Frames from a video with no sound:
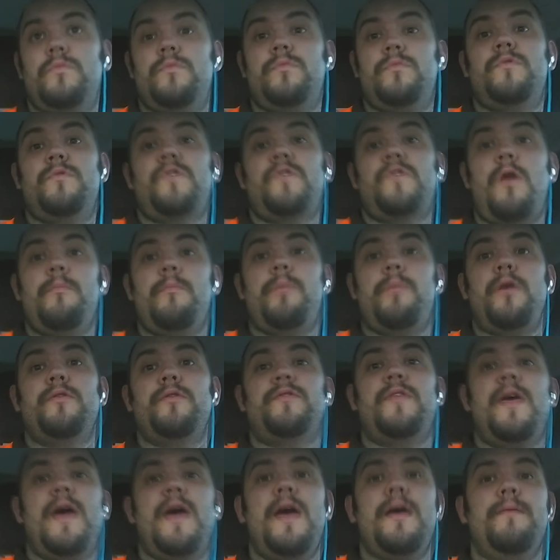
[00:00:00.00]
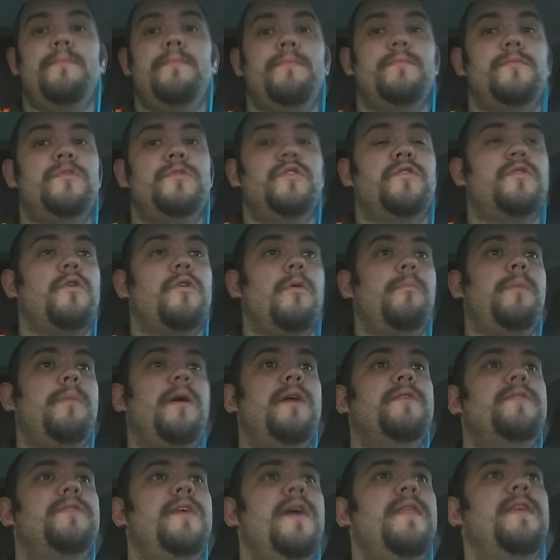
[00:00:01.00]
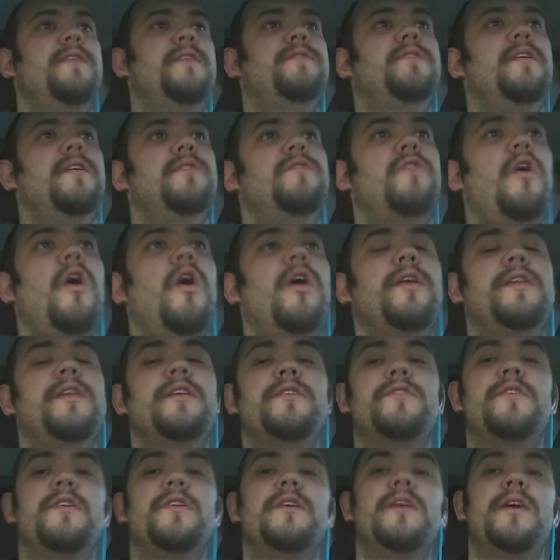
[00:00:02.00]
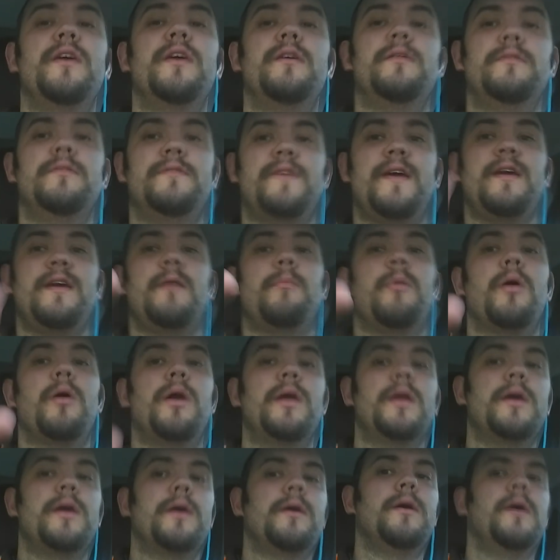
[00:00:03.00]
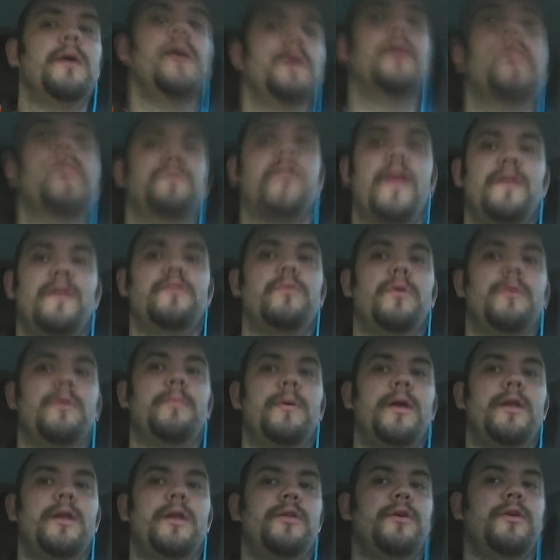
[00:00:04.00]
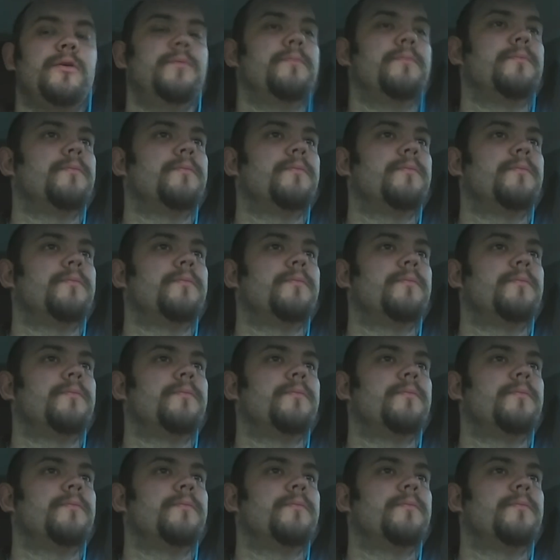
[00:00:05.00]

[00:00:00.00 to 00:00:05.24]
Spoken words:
Signpost there, just gone past there, that said tiredness can kill, take a break. So that's what I'm going to do.